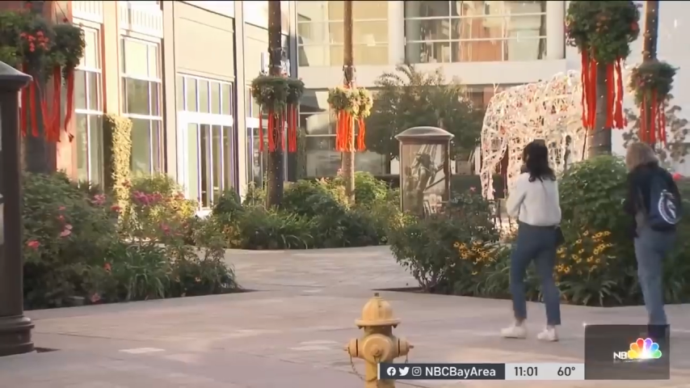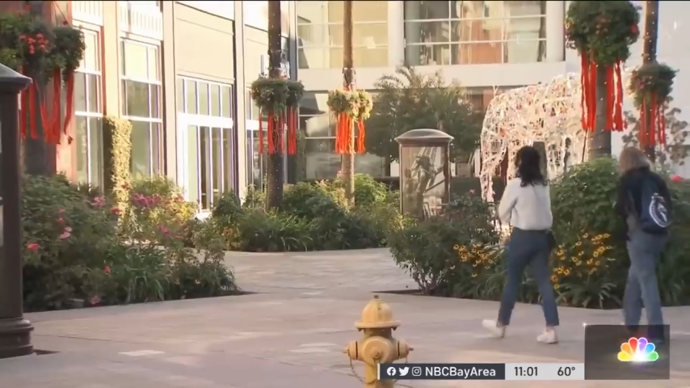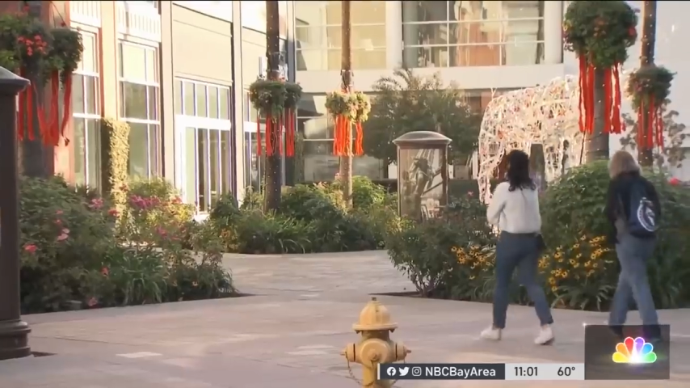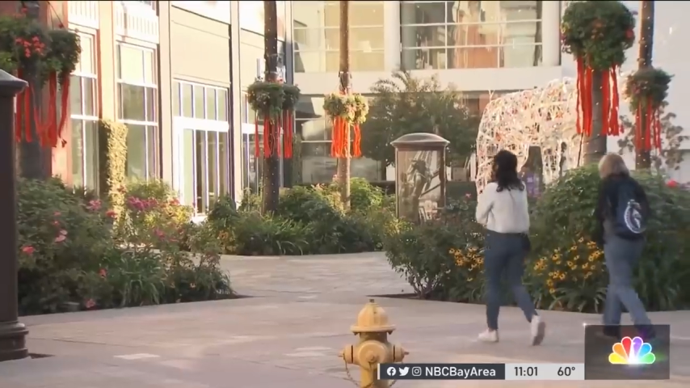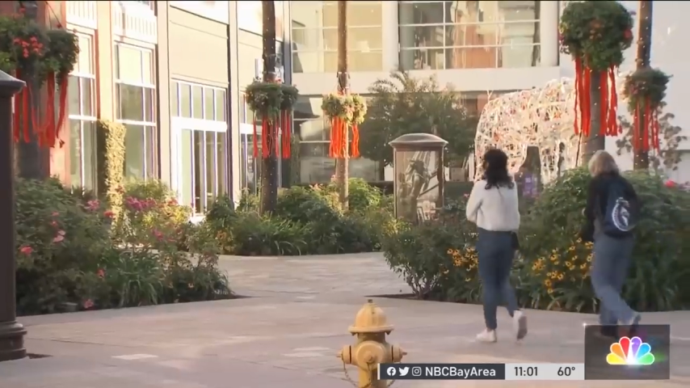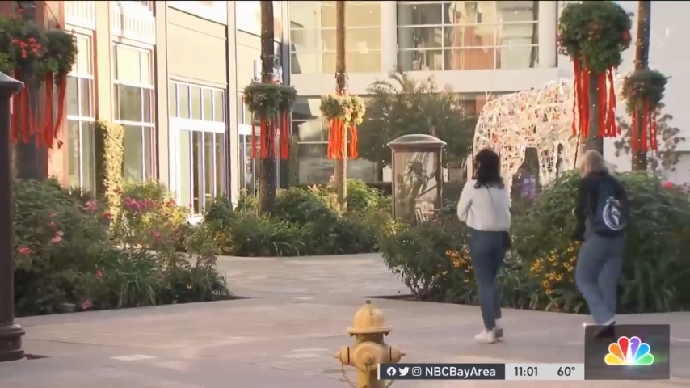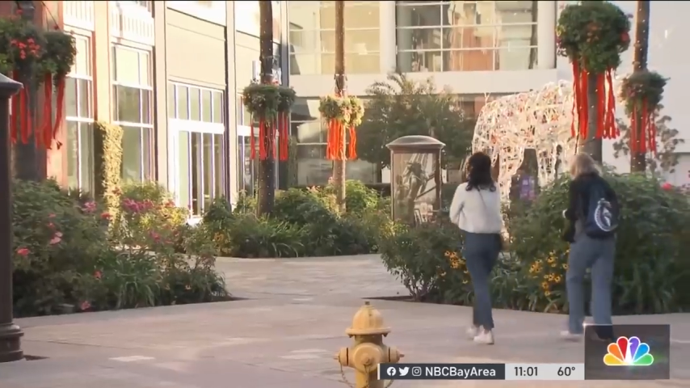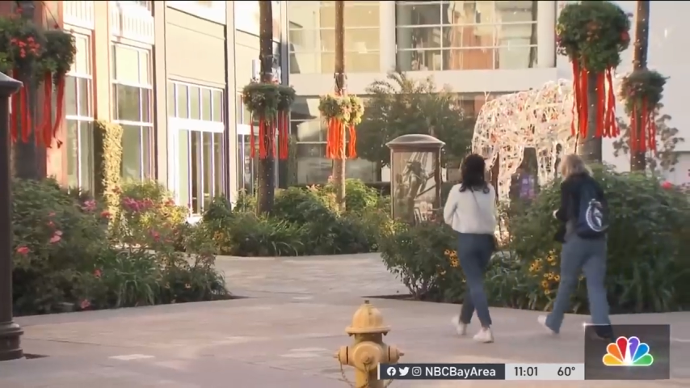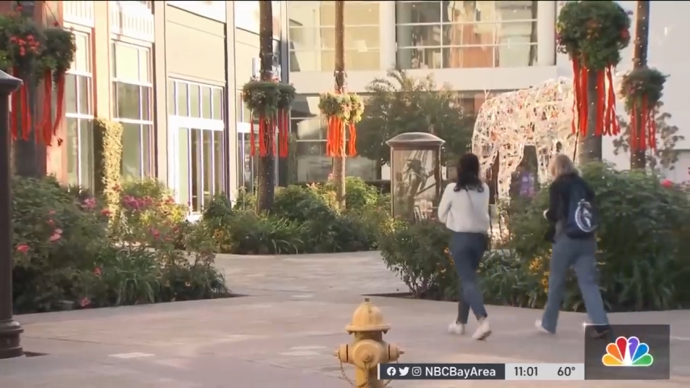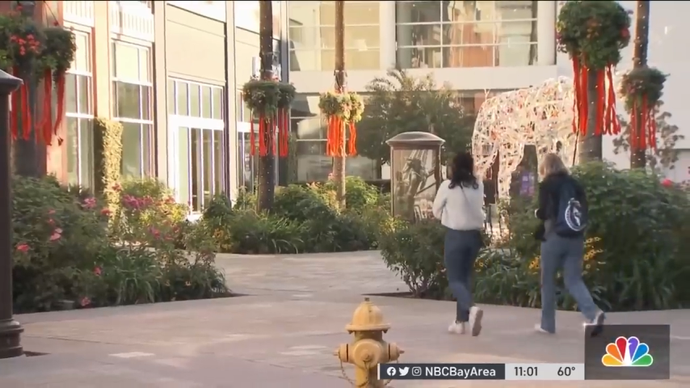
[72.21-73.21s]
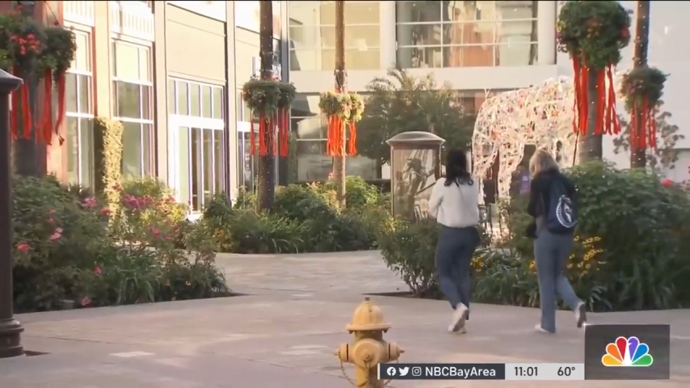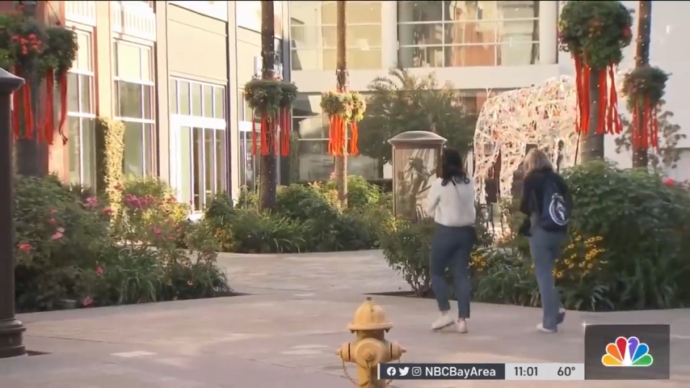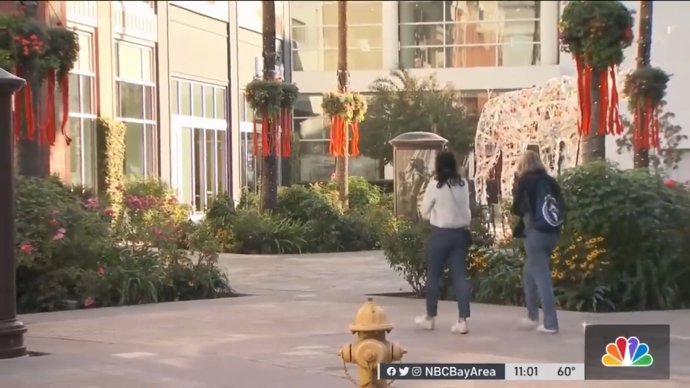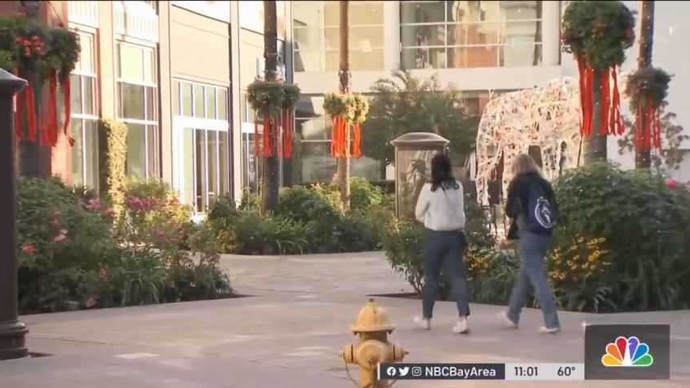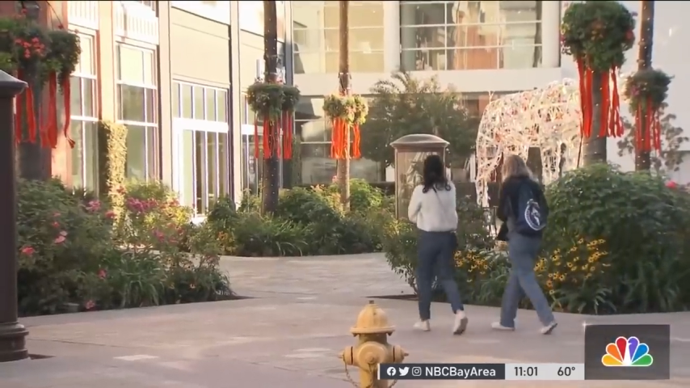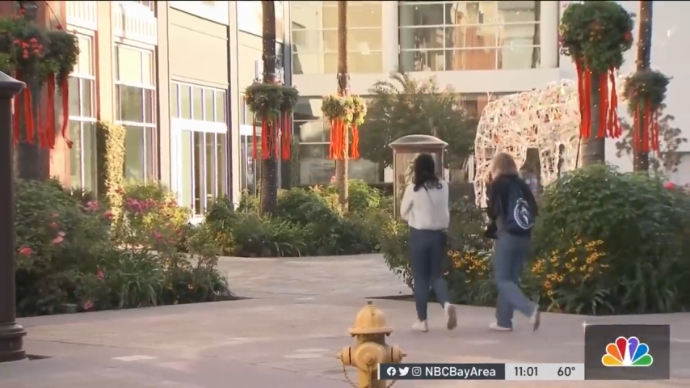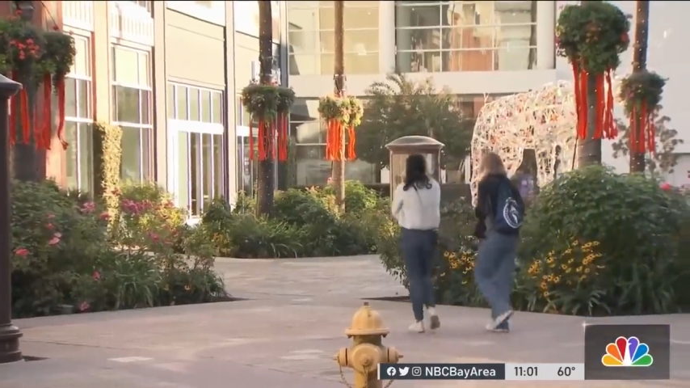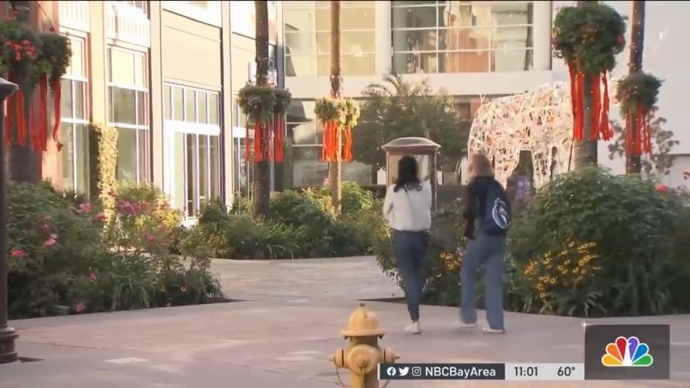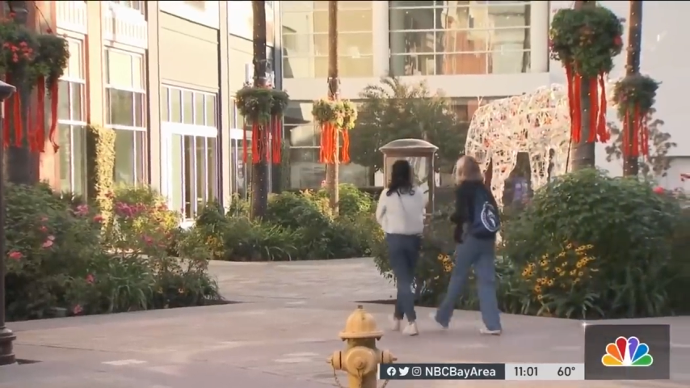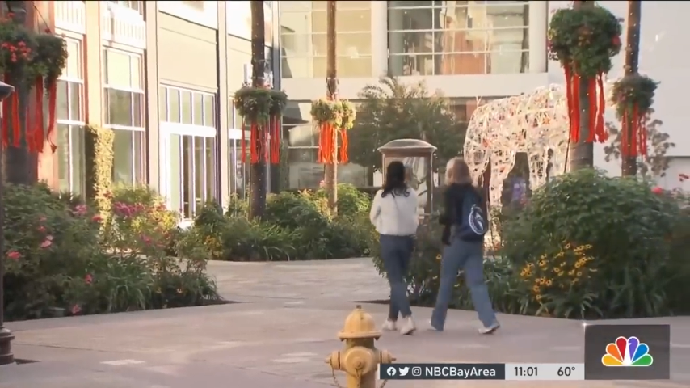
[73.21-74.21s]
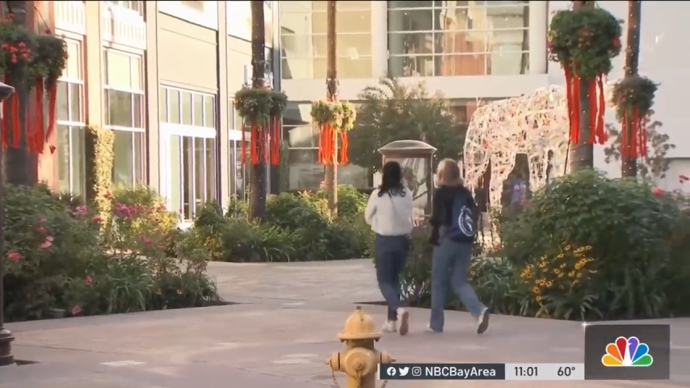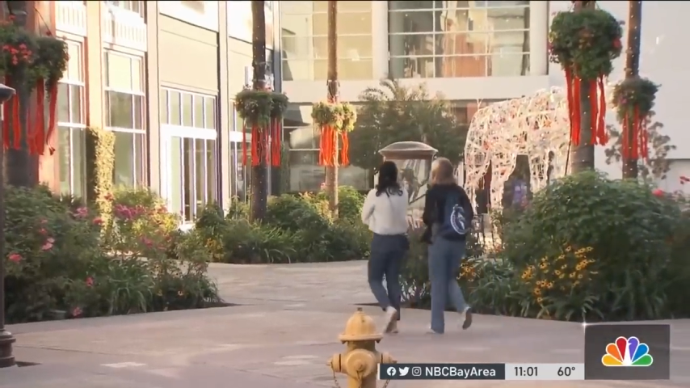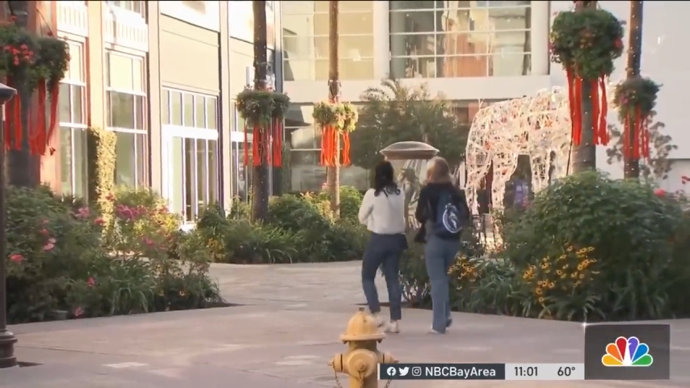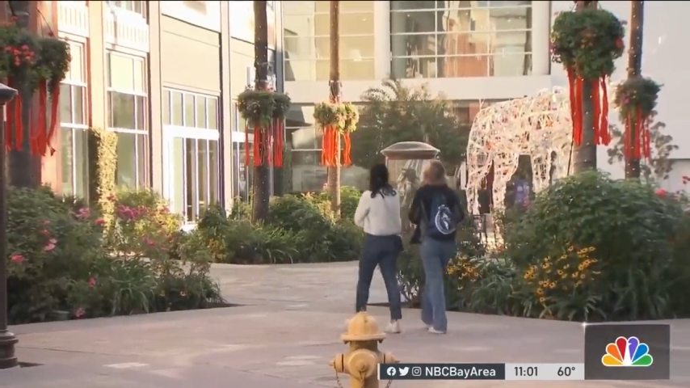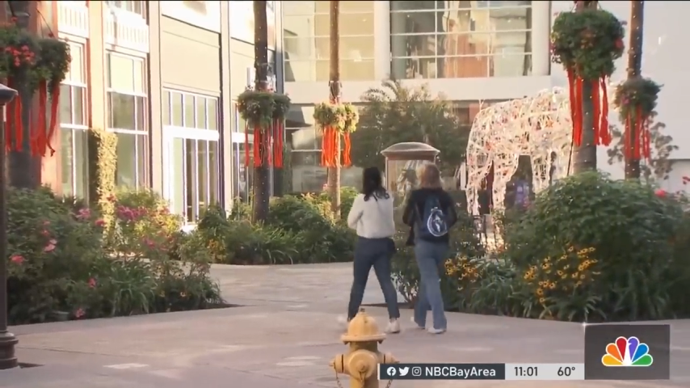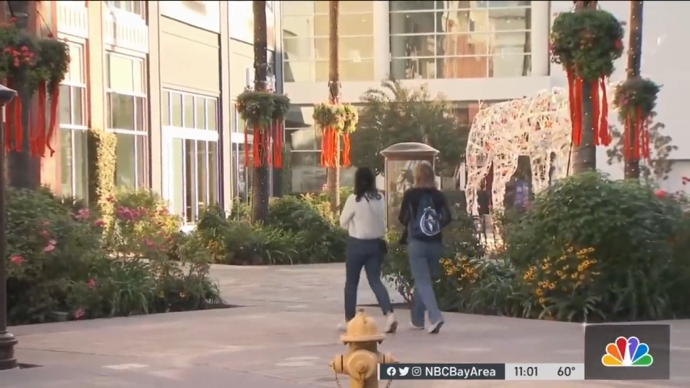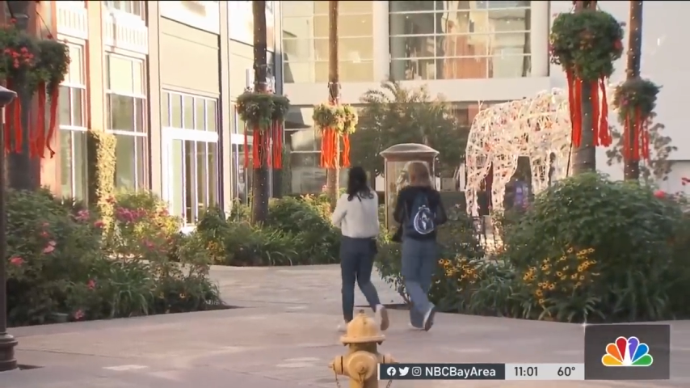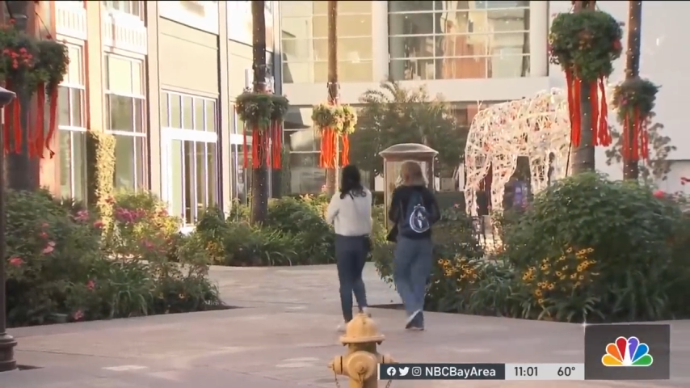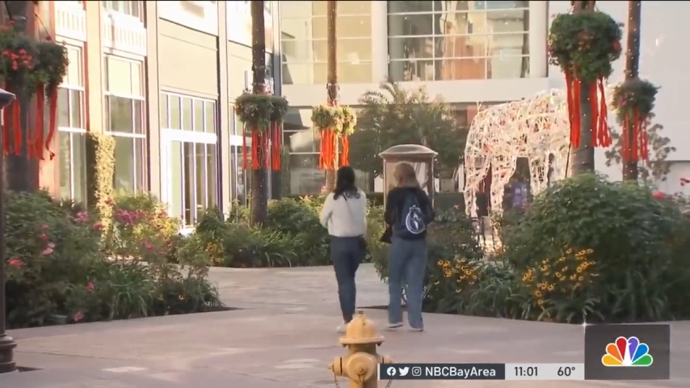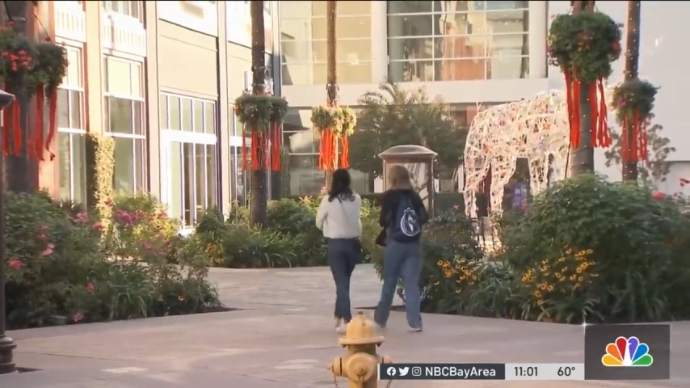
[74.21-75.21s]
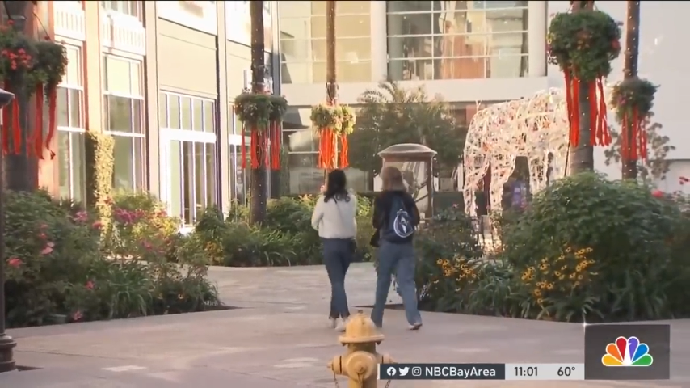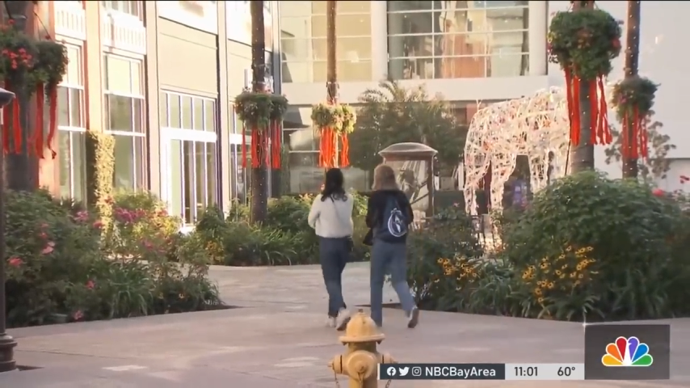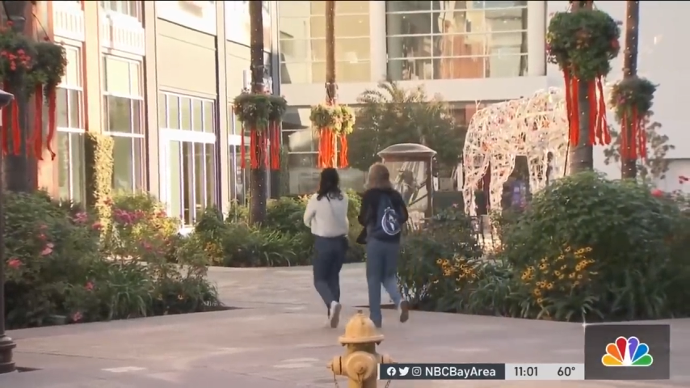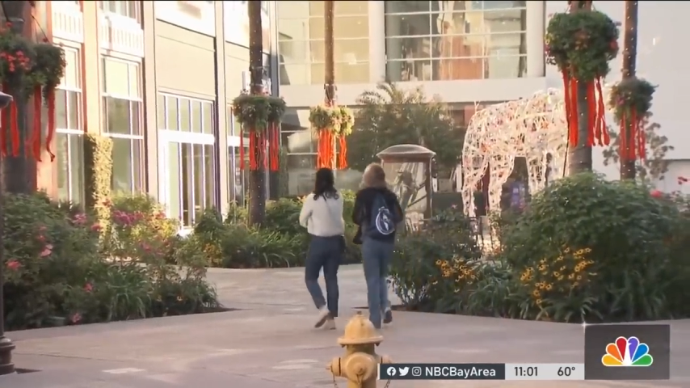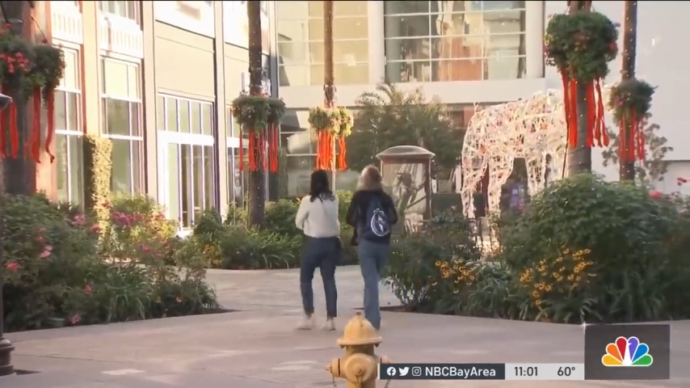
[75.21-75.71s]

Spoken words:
[unreadable: no face in view]